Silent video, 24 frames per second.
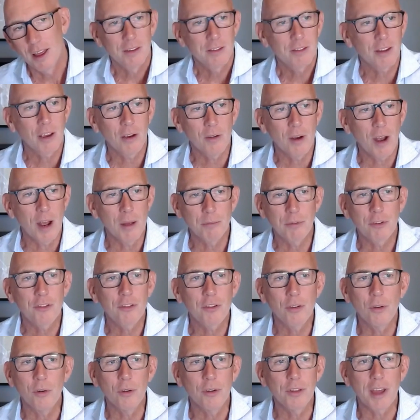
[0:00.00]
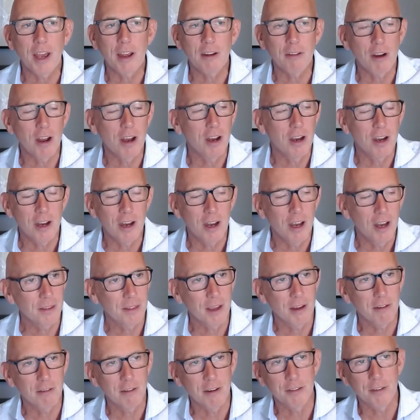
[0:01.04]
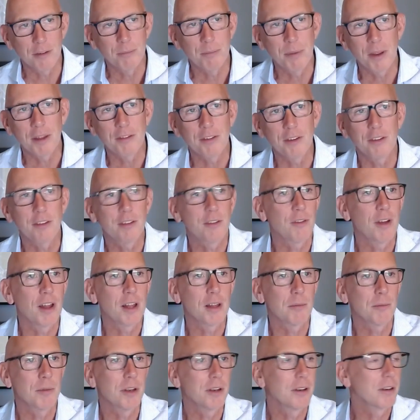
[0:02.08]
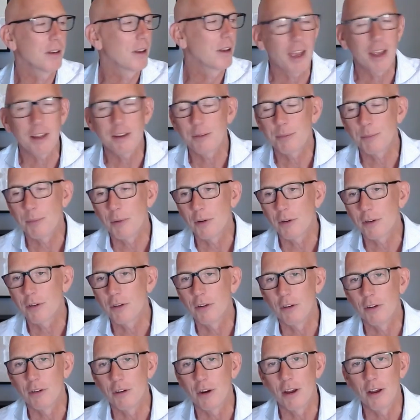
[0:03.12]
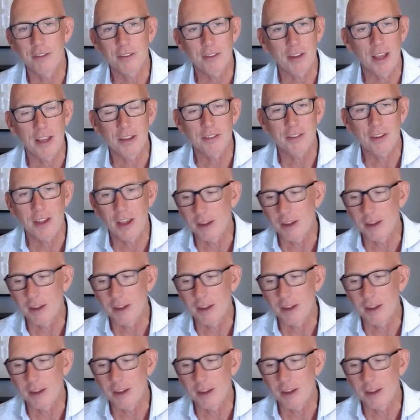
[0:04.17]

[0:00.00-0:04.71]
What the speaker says: So I'm sure there is a business development casebook or a sales